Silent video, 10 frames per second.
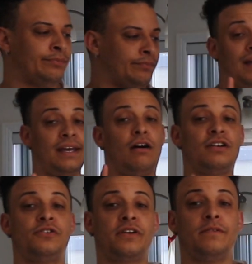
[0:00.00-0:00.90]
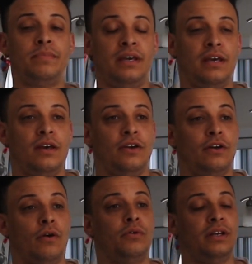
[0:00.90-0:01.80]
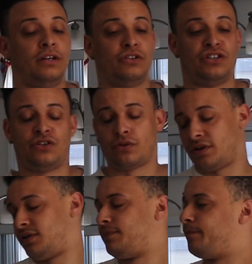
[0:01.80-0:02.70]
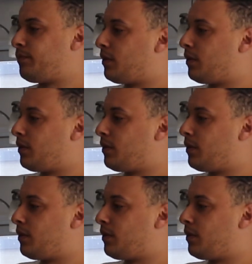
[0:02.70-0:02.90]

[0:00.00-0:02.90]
but it also can be your own energy source.